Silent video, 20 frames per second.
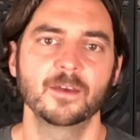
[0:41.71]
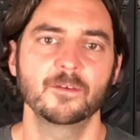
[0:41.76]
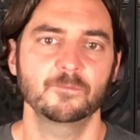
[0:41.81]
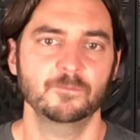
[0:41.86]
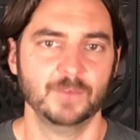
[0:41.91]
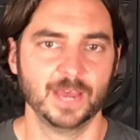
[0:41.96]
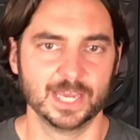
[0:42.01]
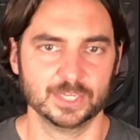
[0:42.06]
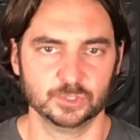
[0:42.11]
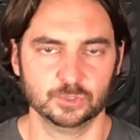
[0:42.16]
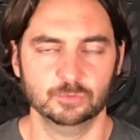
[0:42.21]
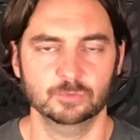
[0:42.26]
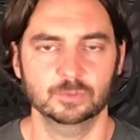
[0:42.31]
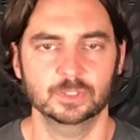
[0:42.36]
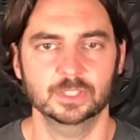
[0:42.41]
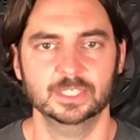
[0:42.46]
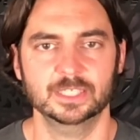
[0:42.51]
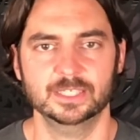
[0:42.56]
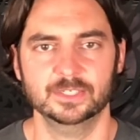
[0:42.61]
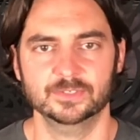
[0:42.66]
fascia
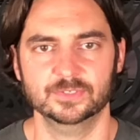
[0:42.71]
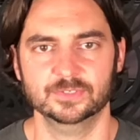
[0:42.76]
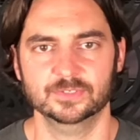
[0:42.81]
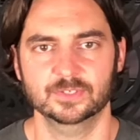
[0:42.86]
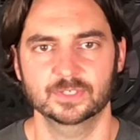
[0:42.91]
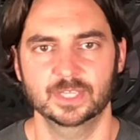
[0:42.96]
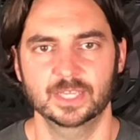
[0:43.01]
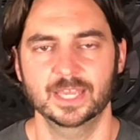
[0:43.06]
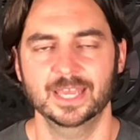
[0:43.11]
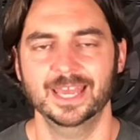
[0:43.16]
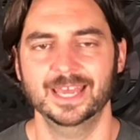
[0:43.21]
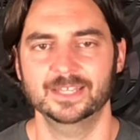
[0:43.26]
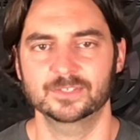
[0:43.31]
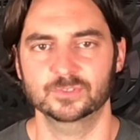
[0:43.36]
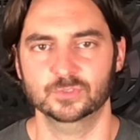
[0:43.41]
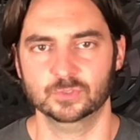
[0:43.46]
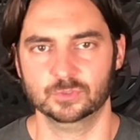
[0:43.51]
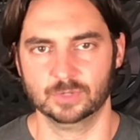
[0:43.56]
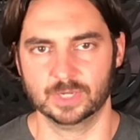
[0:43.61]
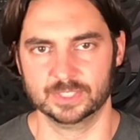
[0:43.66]
release, and
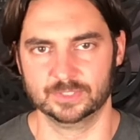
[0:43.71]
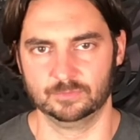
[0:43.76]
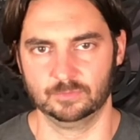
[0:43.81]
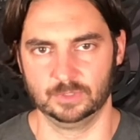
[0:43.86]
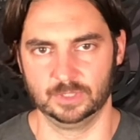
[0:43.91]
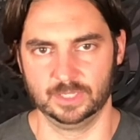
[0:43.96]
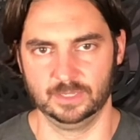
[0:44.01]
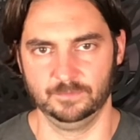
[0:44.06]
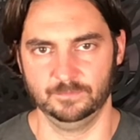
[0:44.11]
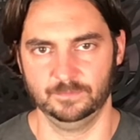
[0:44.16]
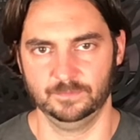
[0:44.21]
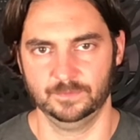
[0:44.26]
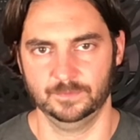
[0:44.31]
stress relief.